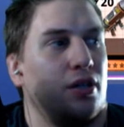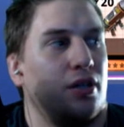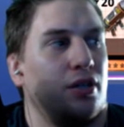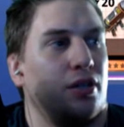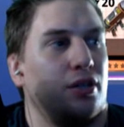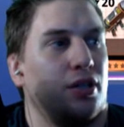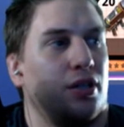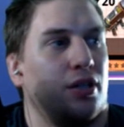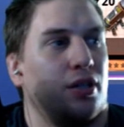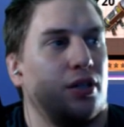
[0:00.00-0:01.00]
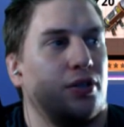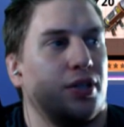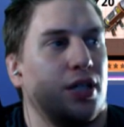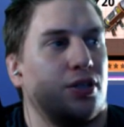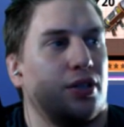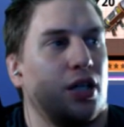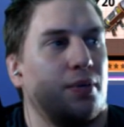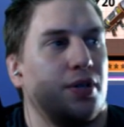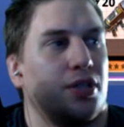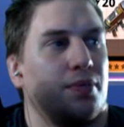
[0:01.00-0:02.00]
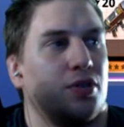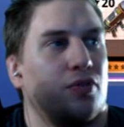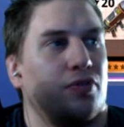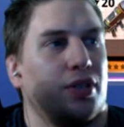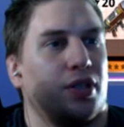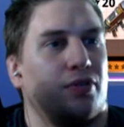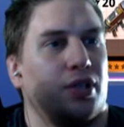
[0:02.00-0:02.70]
Increase headshot damage, damage to afflicted.